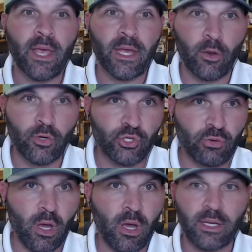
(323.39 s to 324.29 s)
Ed
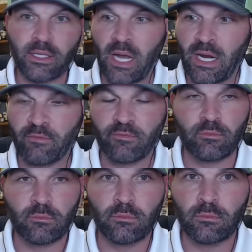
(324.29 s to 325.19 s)
Ogeron had kind of
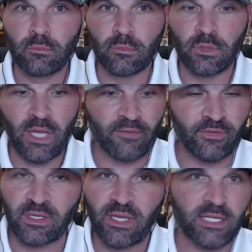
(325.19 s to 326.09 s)

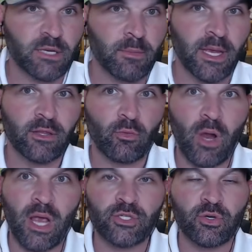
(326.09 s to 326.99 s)
left and decimated the
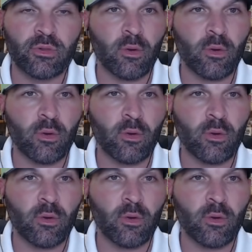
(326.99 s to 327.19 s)
roster.